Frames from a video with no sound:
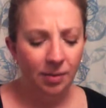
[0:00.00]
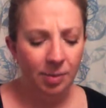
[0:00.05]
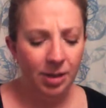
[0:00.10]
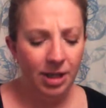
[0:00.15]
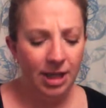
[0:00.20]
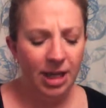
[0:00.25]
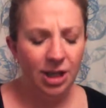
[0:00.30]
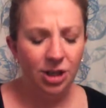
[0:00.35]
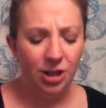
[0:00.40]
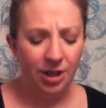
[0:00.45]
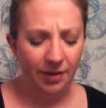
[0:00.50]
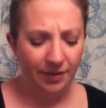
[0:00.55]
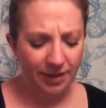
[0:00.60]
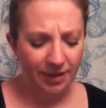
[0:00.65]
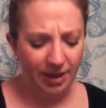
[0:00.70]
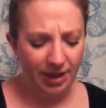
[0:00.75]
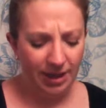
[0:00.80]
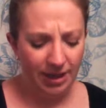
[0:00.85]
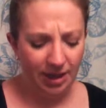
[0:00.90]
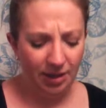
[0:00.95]
pH
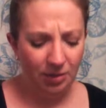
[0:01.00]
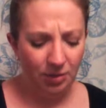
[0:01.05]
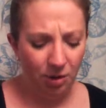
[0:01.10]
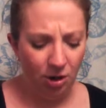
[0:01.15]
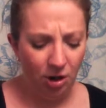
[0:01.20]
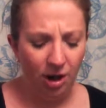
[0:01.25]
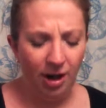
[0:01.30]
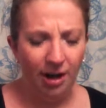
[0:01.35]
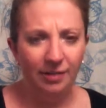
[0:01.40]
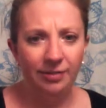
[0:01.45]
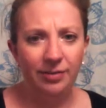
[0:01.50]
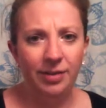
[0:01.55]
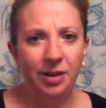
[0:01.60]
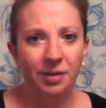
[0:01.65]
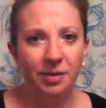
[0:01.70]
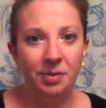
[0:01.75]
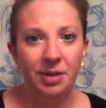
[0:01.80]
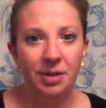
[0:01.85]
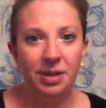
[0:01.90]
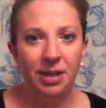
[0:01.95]
levels, I think, were off, and
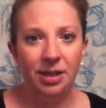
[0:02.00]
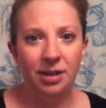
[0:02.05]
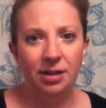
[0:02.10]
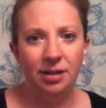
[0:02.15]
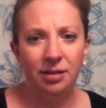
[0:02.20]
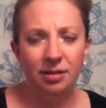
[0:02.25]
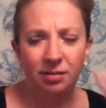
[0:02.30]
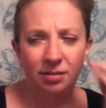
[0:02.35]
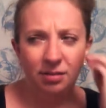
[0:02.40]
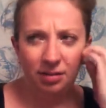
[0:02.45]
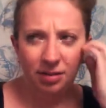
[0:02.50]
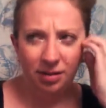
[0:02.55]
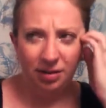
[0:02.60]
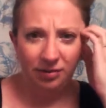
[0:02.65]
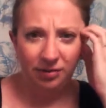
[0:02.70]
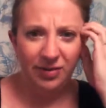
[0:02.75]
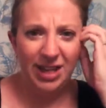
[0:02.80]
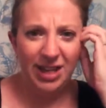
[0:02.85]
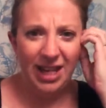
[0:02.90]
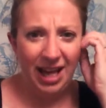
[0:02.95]
it was a
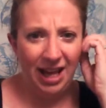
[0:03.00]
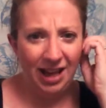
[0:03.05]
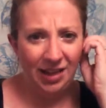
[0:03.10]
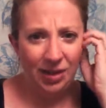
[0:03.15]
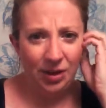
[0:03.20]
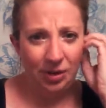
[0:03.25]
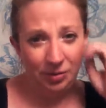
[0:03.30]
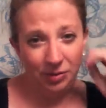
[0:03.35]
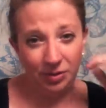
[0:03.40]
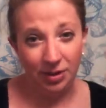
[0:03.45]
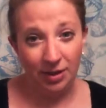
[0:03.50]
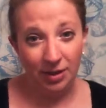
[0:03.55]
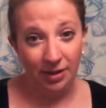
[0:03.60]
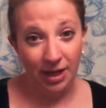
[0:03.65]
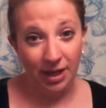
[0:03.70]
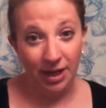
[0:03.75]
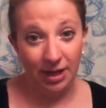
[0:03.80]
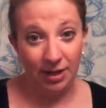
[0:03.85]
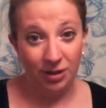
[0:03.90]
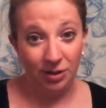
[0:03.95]
VA loan, so
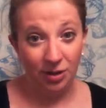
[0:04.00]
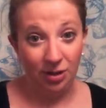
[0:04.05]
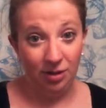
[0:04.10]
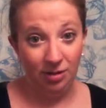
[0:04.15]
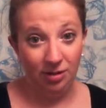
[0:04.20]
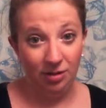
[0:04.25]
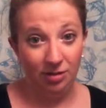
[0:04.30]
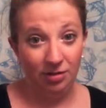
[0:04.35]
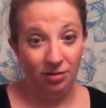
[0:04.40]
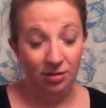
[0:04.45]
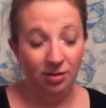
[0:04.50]
I guess they're